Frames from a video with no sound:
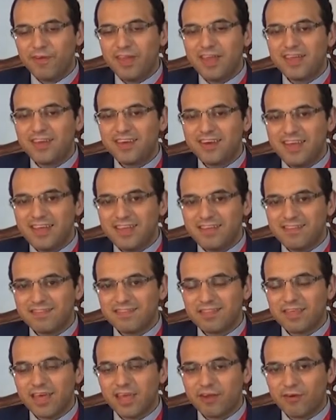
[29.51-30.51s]
increased
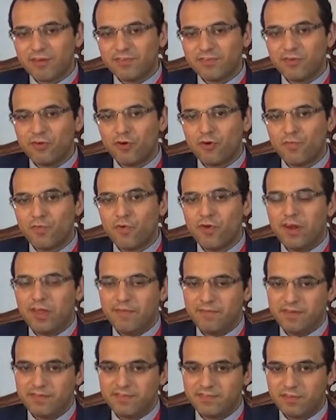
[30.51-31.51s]
thyroxine hormone
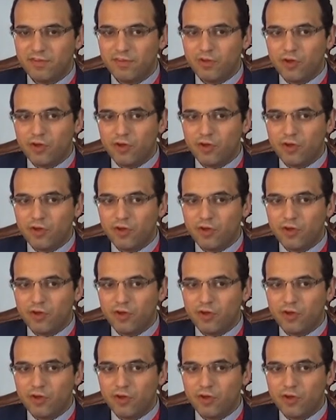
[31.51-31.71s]
levels,